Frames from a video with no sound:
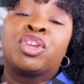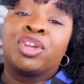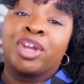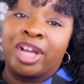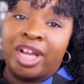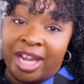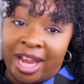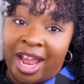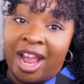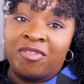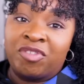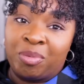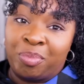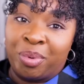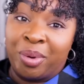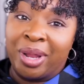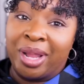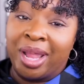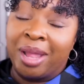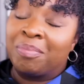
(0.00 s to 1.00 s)
you're going to have to
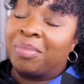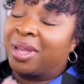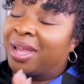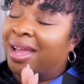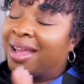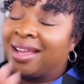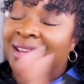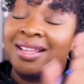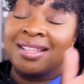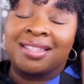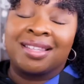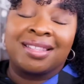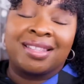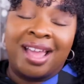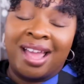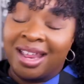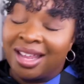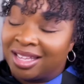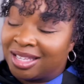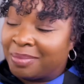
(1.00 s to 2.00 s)
bring it, because
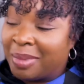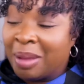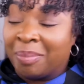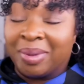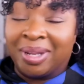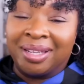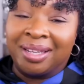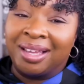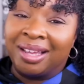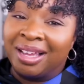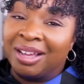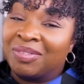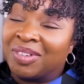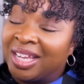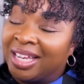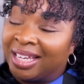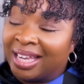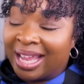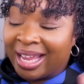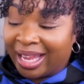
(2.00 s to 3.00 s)
that is my beloved
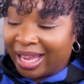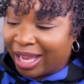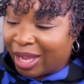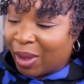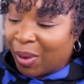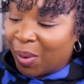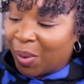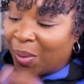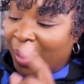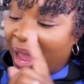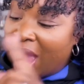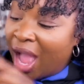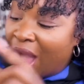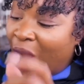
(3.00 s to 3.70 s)
Elaine and Gold.